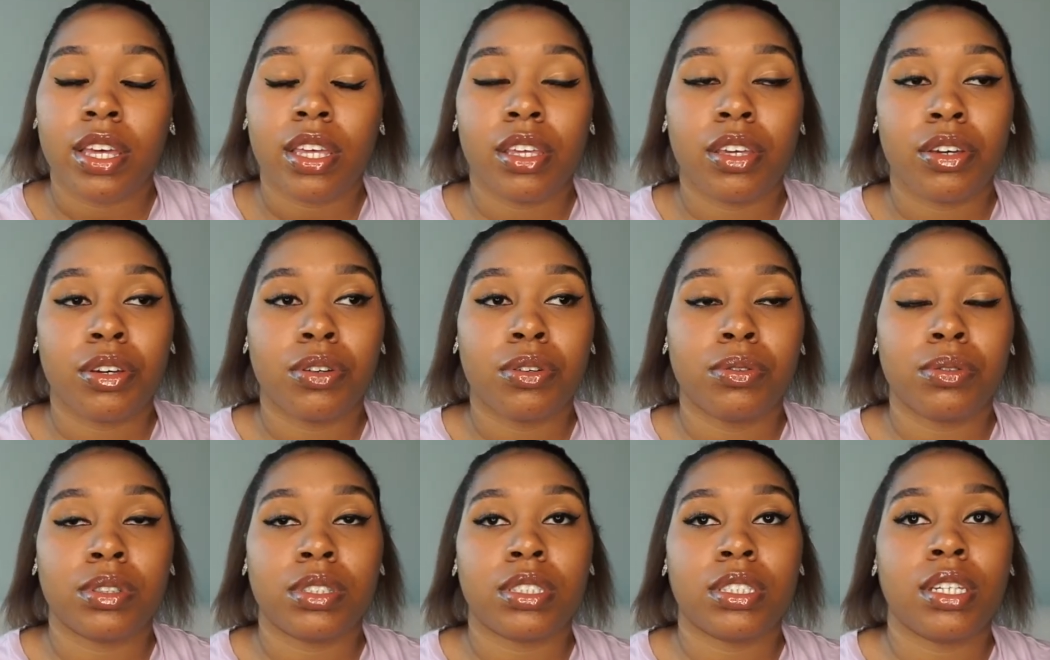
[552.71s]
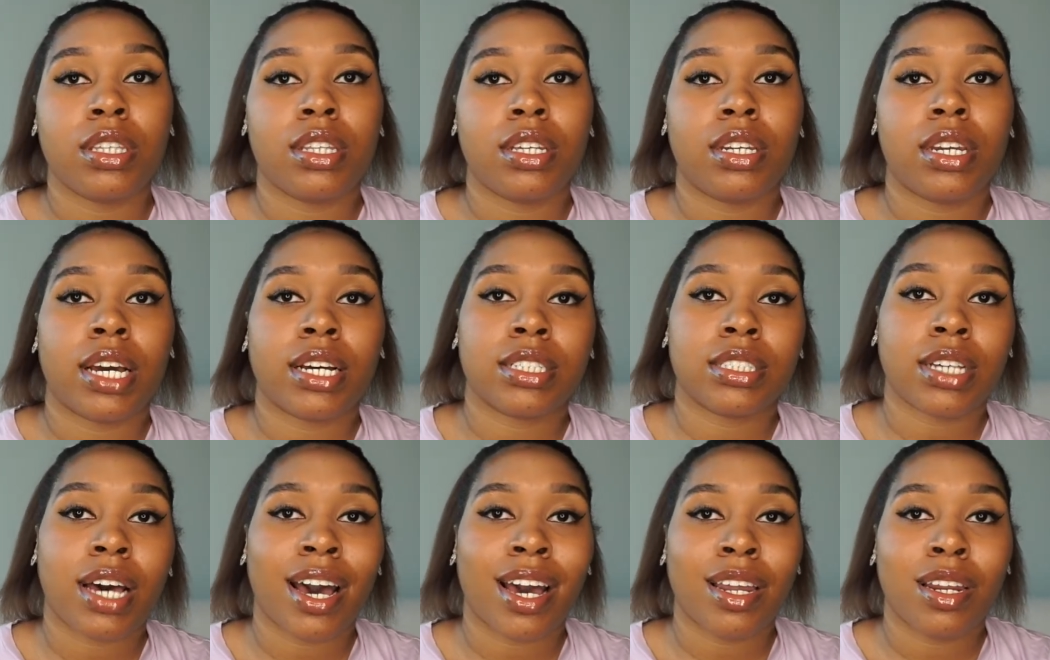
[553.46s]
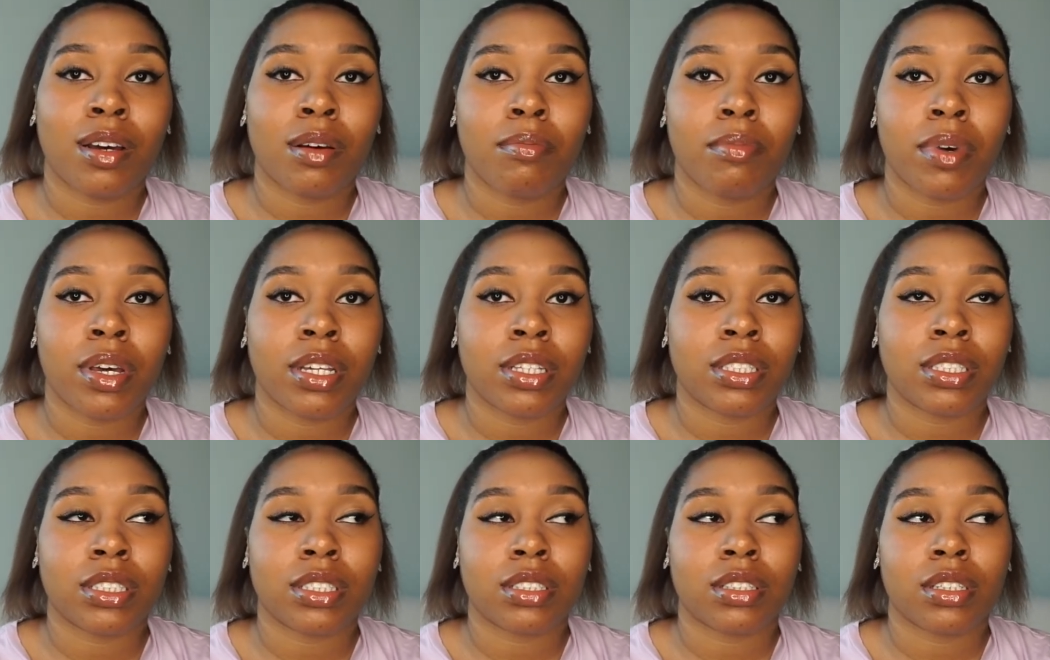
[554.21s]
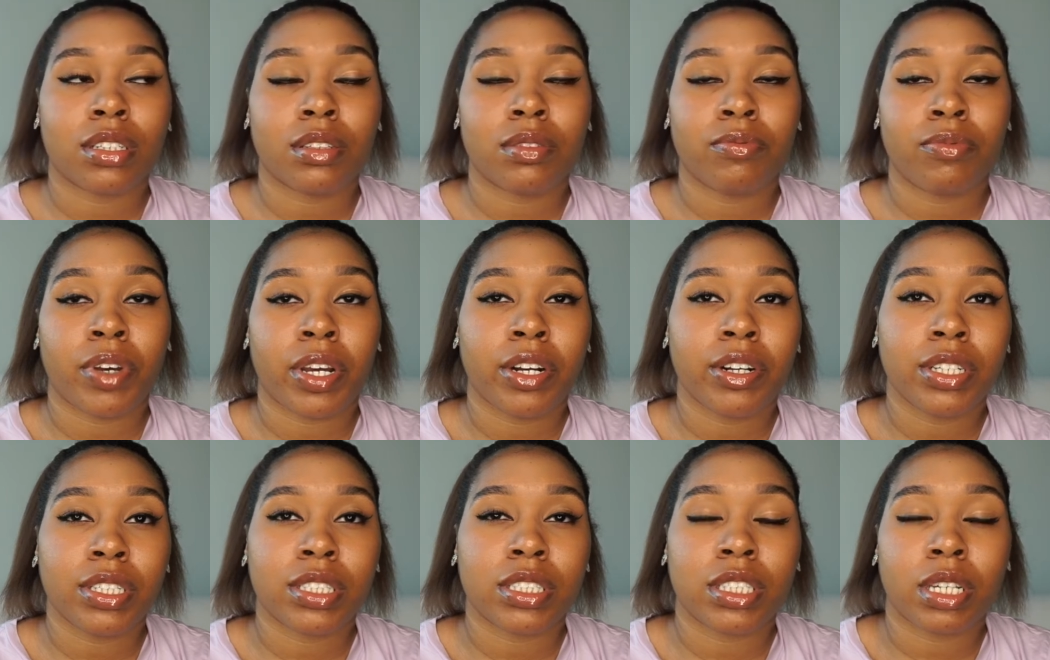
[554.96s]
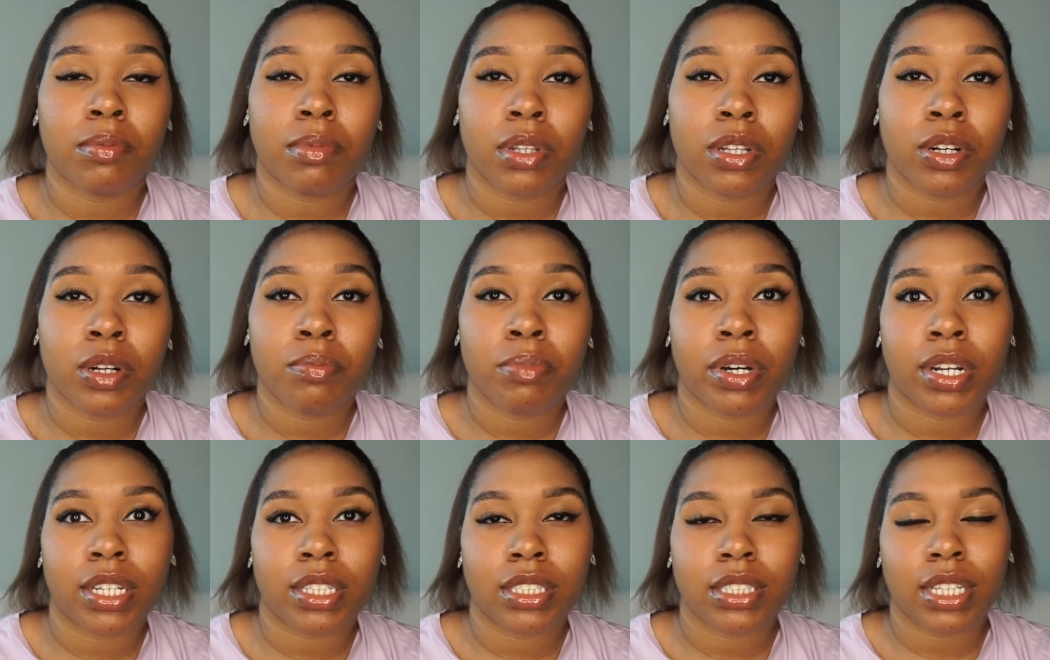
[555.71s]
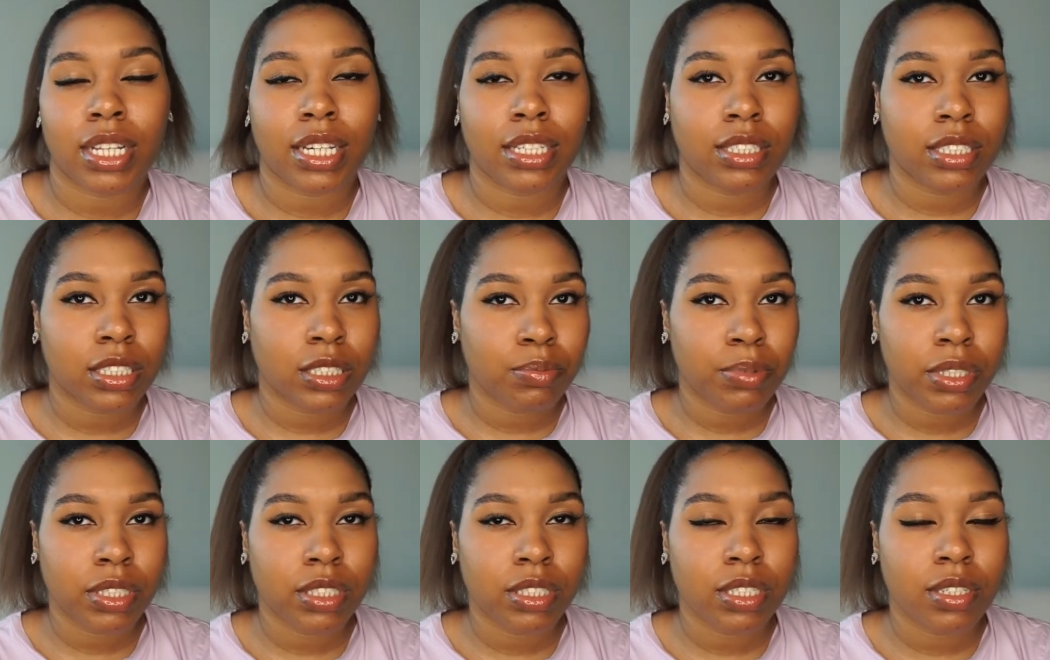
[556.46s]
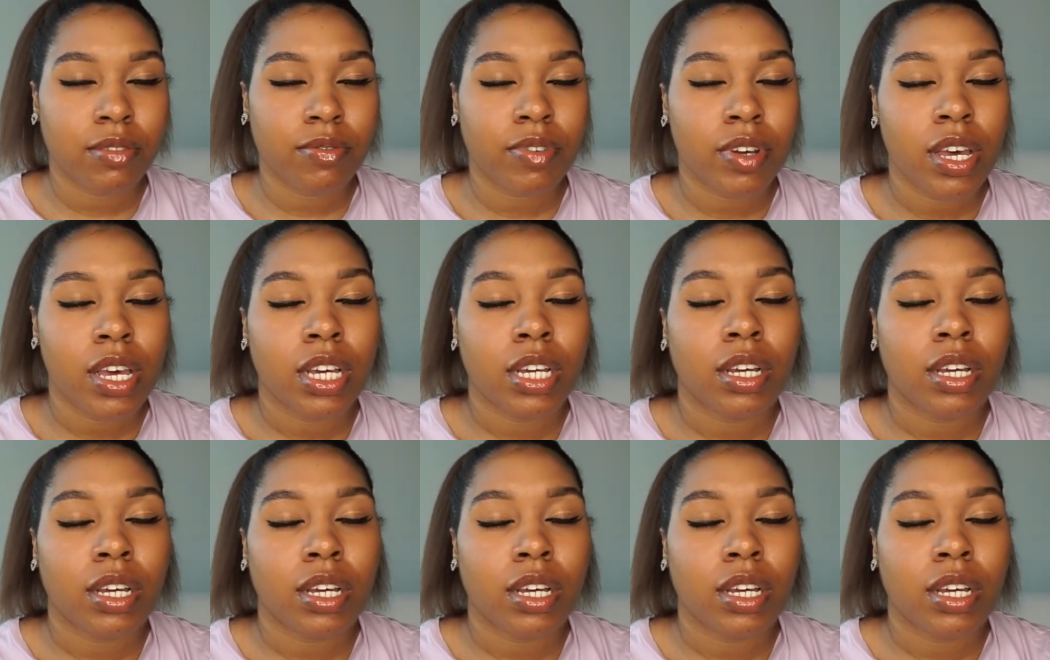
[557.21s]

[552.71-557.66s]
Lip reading: You see the next item, it's very similar, but it's less expensive.